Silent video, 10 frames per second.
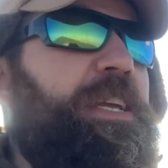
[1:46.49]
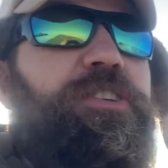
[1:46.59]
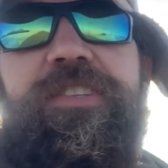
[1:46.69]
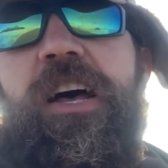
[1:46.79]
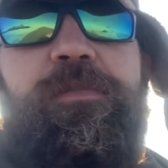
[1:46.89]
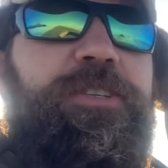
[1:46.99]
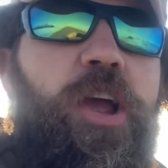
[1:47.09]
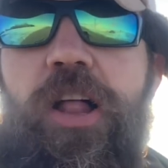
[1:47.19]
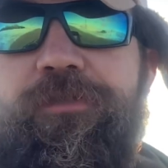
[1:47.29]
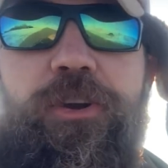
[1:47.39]
just tell them that
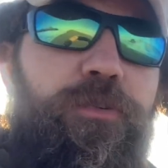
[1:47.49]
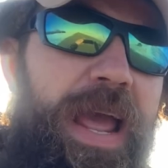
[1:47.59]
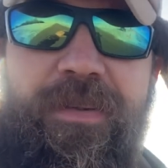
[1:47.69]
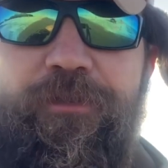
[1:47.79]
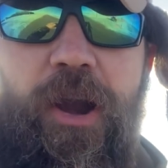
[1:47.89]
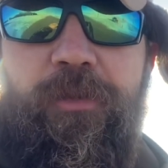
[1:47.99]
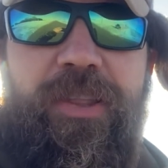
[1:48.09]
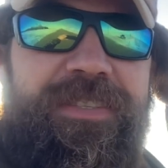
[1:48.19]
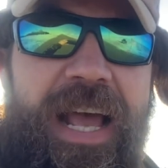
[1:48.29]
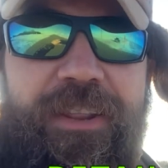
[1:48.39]
you're hauling for a random farmer
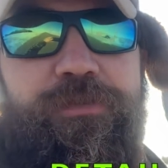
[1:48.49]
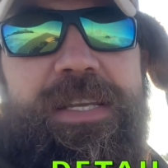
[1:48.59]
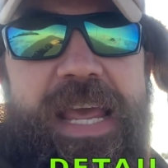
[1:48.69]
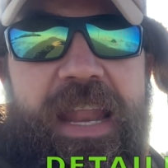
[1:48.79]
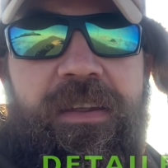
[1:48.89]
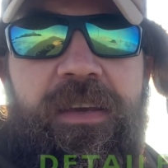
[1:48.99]
on the side of 310.